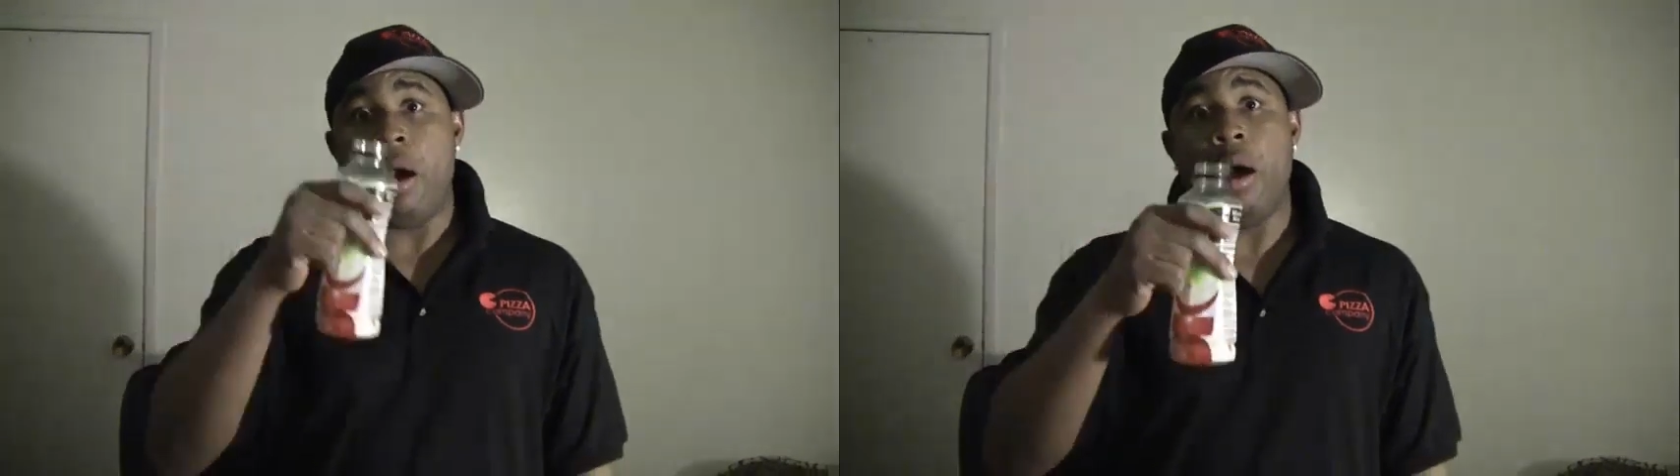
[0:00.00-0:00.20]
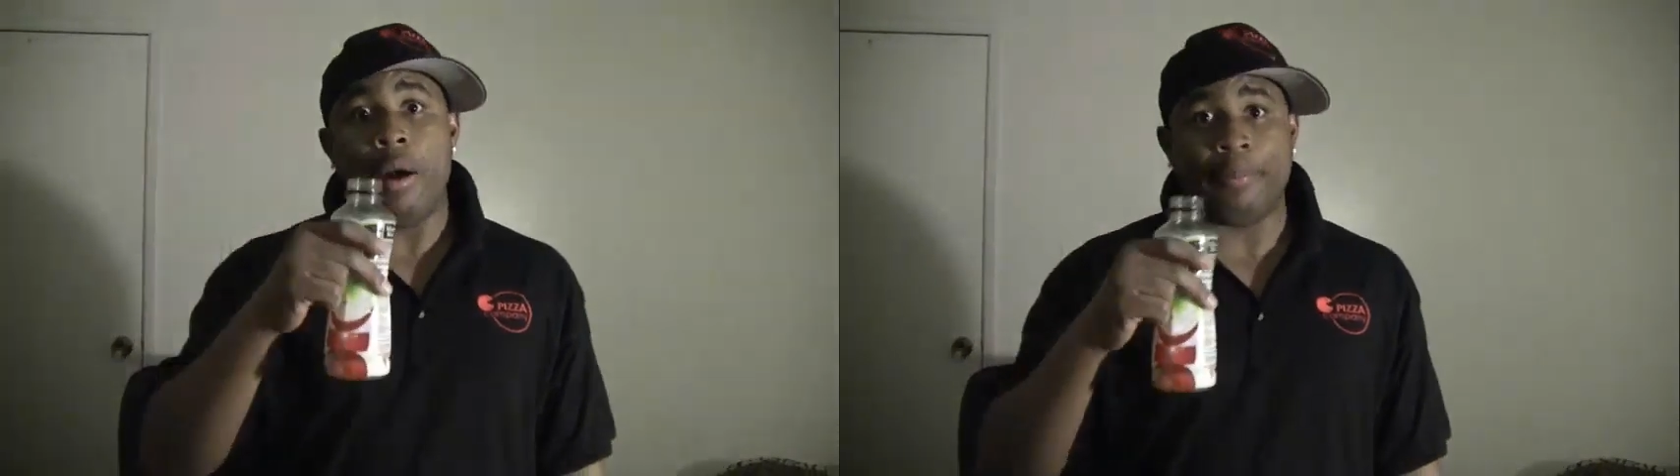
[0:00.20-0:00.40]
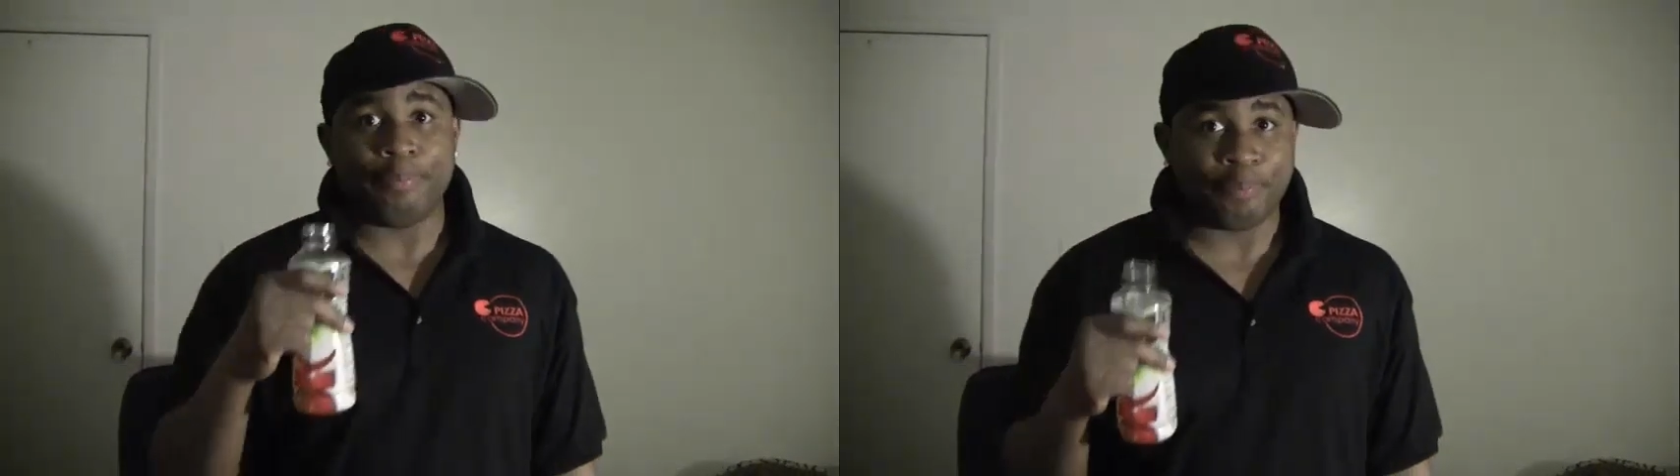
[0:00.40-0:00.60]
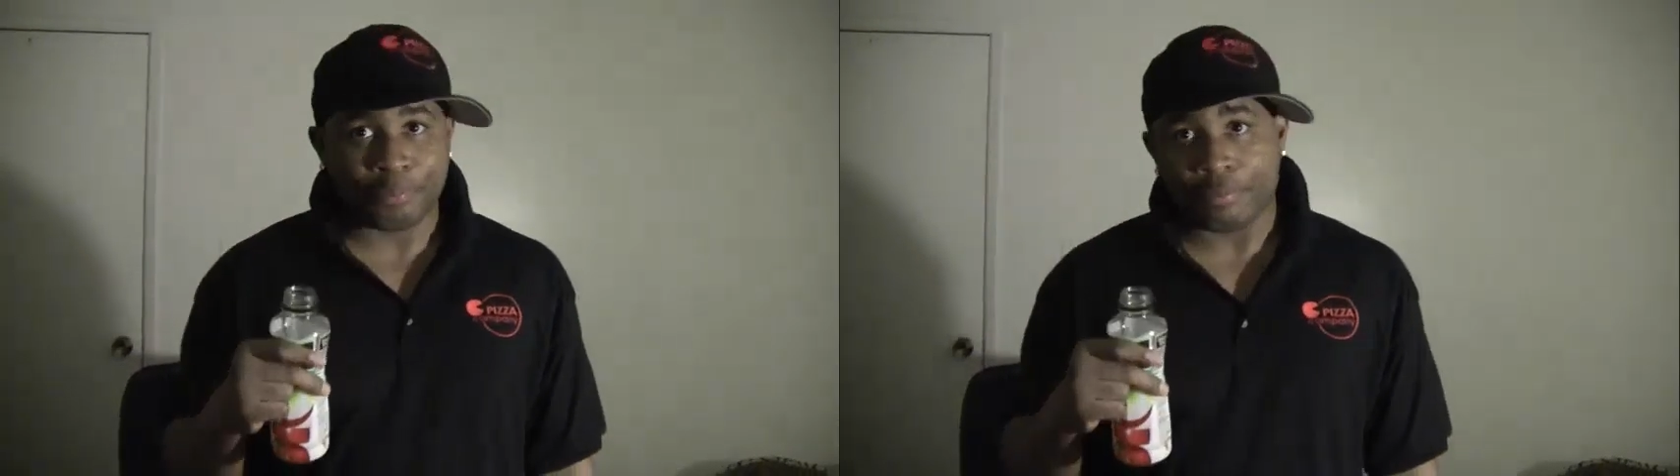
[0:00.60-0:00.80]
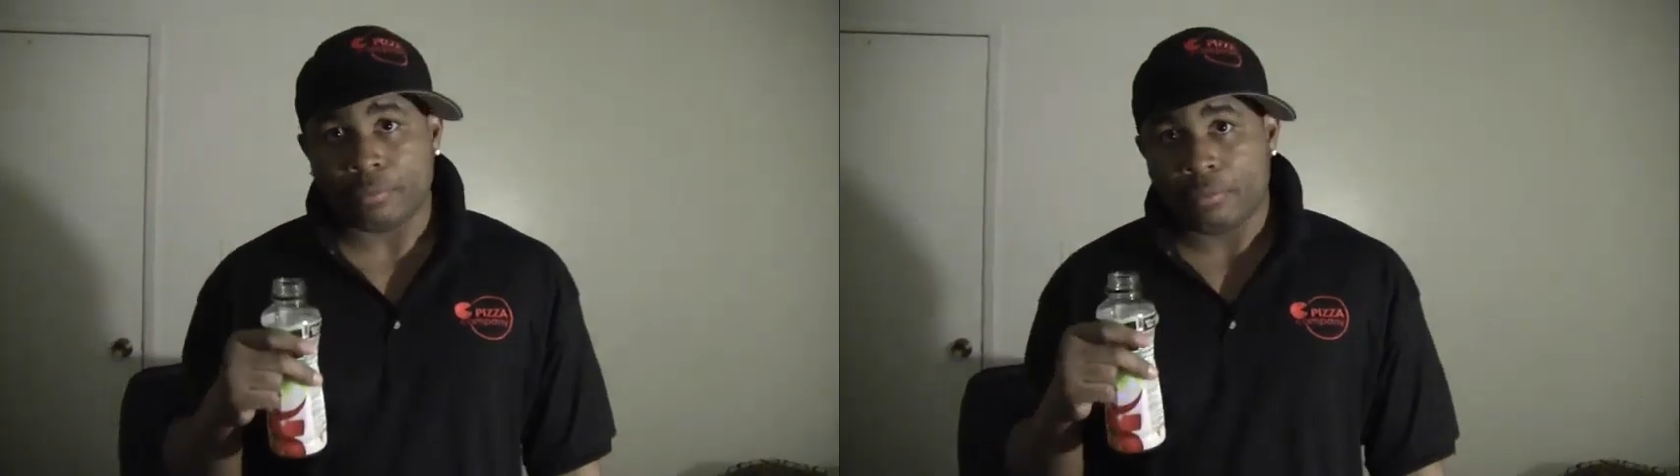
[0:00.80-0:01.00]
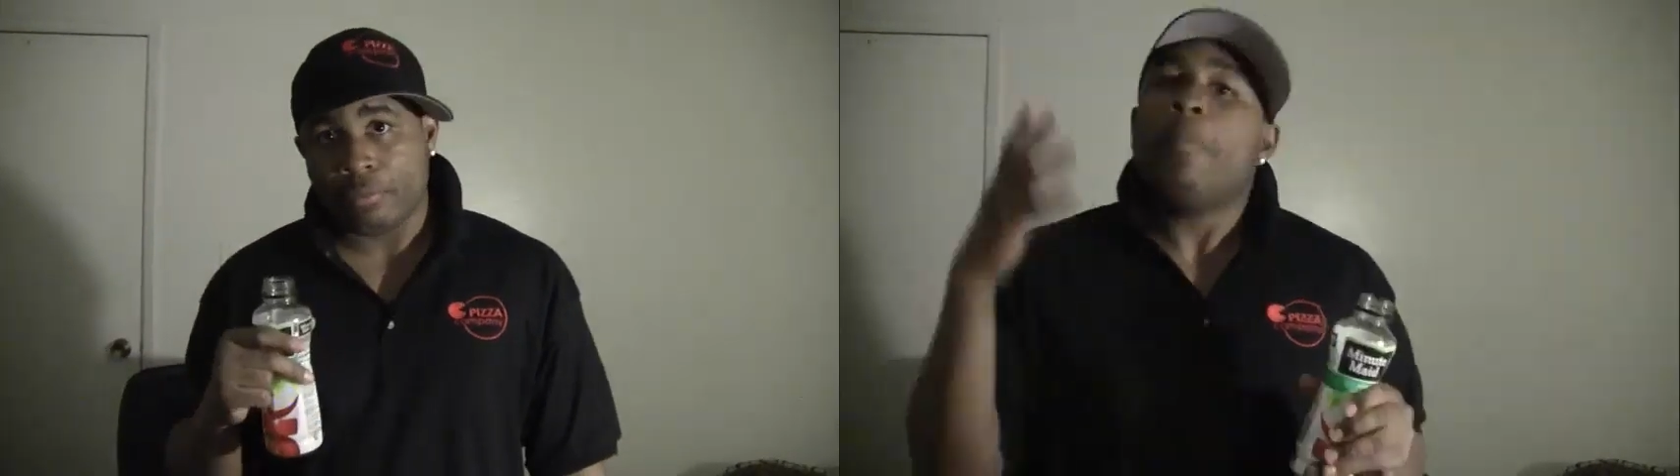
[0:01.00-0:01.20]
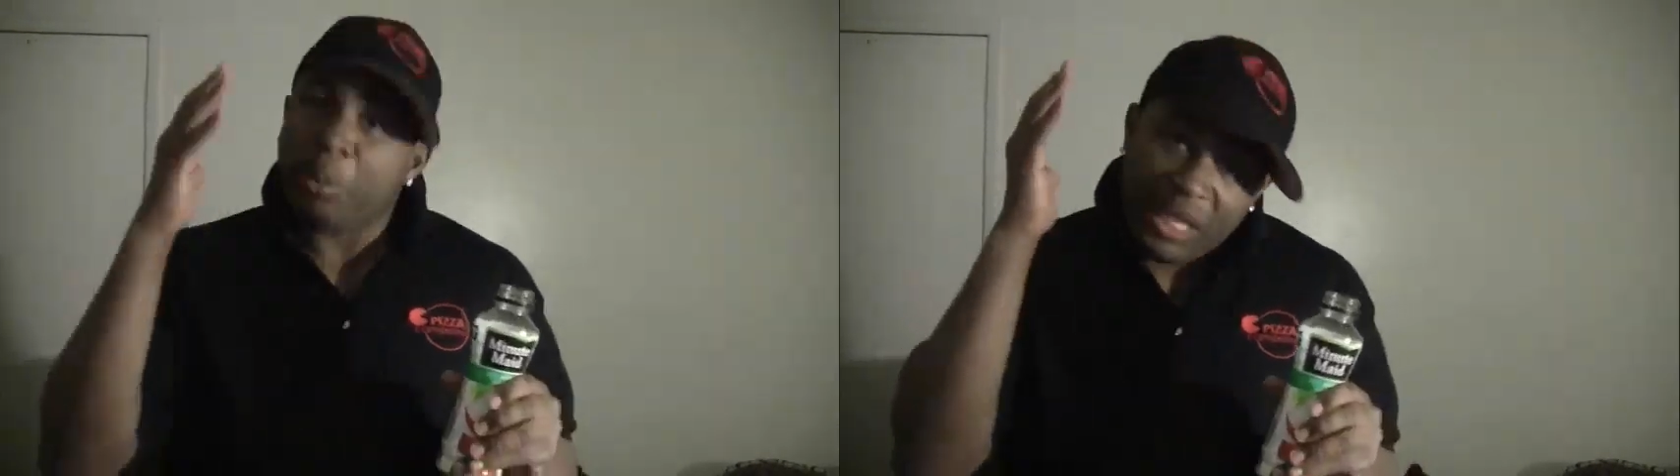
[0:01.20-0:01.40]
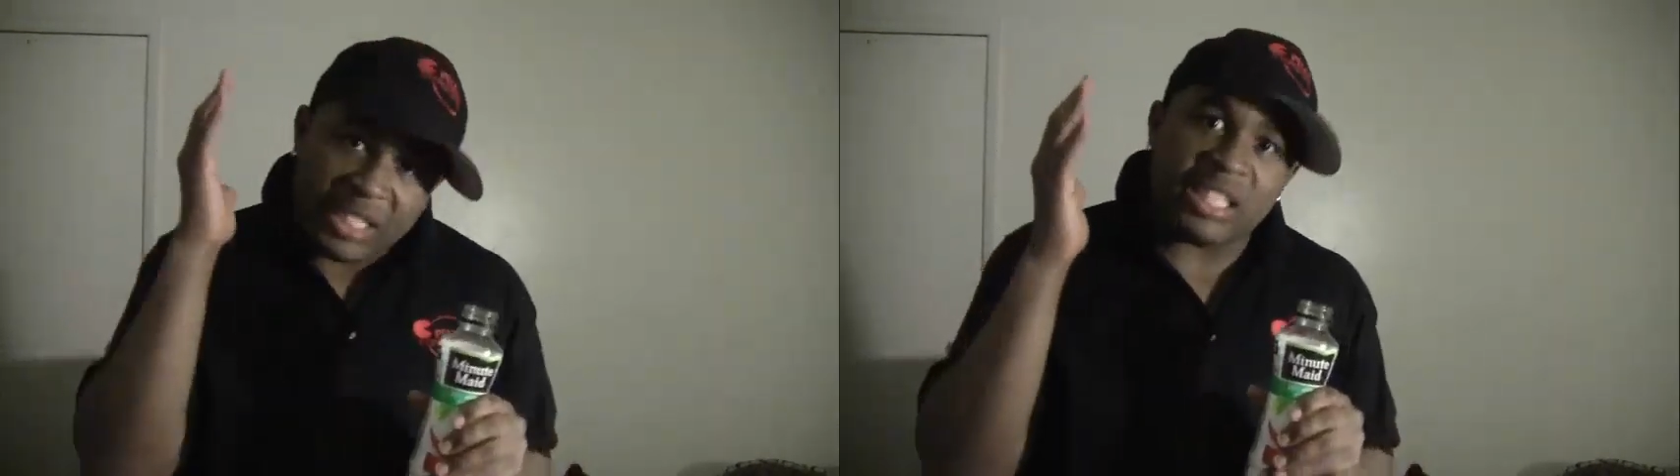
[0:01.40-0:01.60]

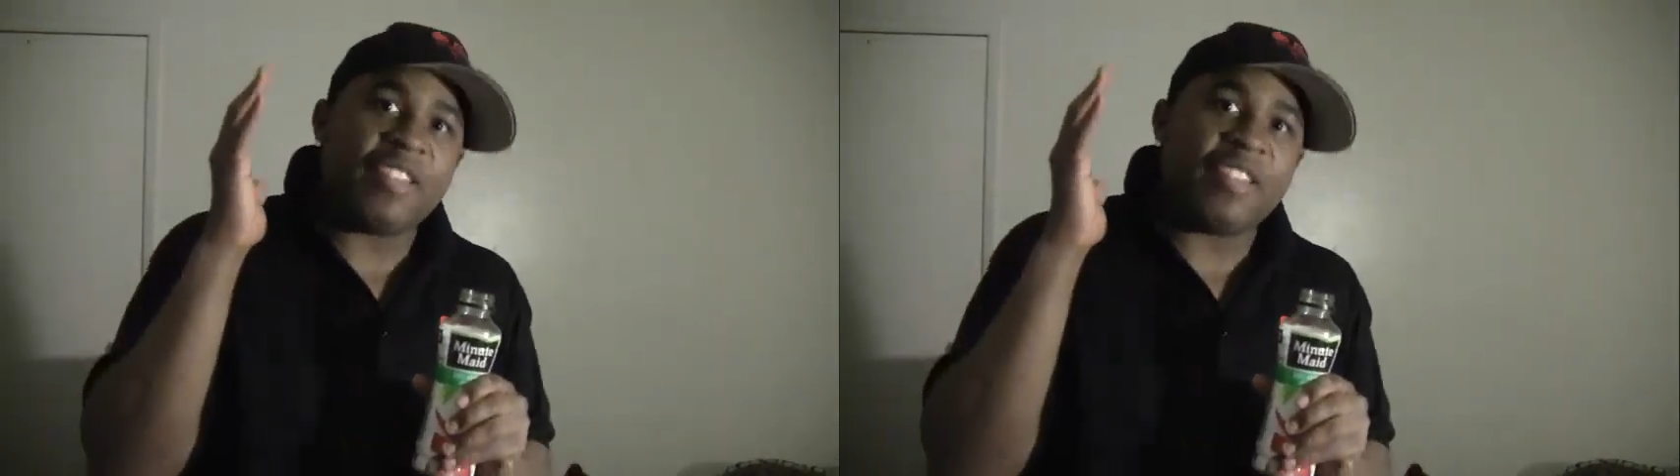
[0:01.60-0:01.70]
Please